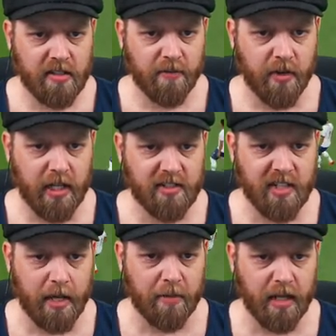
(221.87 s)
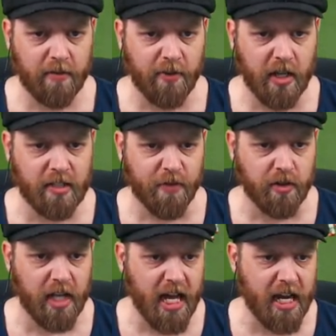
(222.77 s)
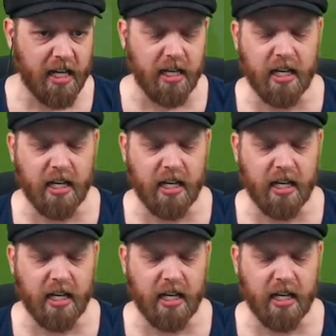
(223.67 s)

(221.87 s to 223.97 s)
to find something. Finds Viljanen.